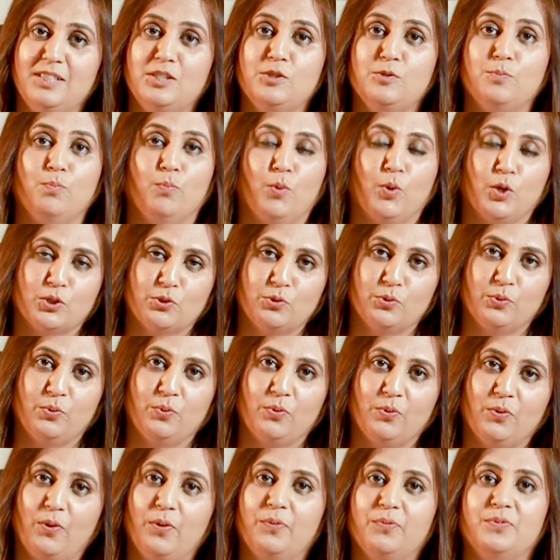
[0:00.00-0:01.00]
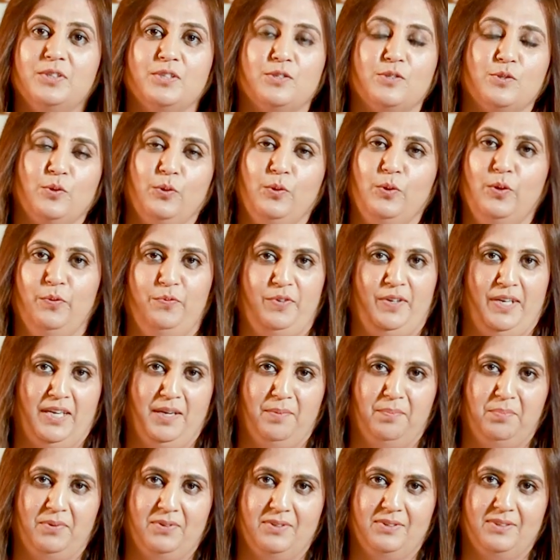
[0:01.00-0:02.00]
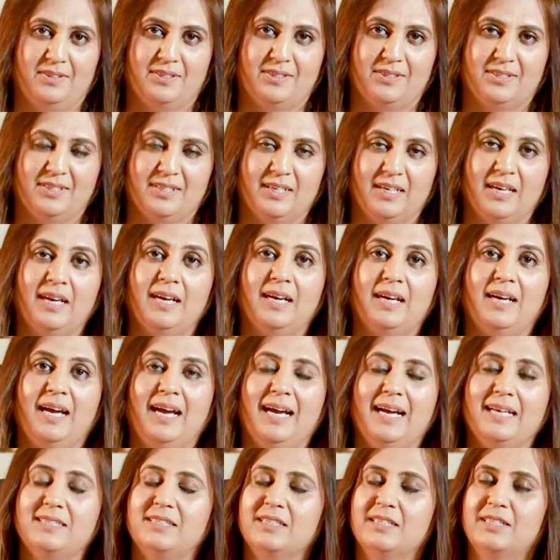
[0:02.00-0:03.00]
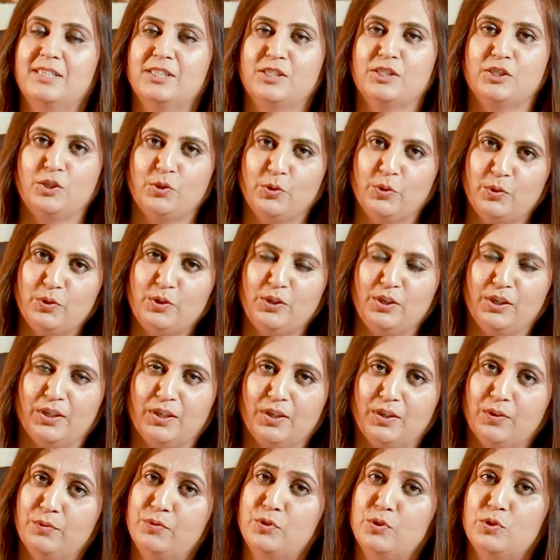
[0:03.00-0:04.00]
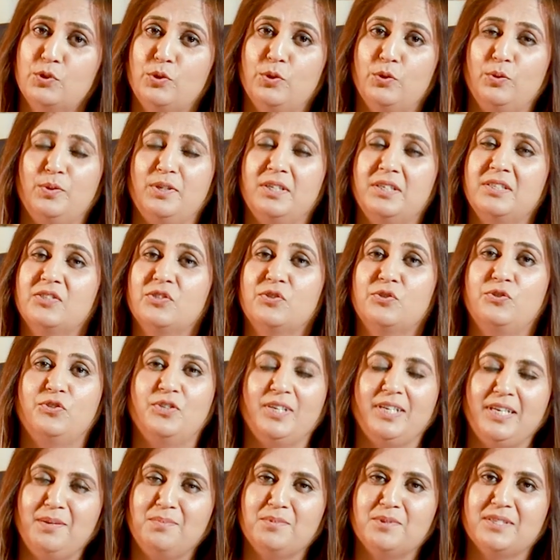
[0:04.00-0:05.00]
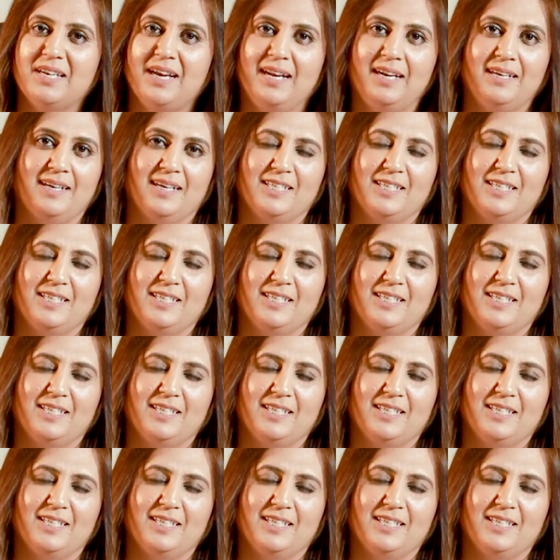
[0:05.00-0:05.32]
is motto of the School of Enablers. As a custodian of students' dreams and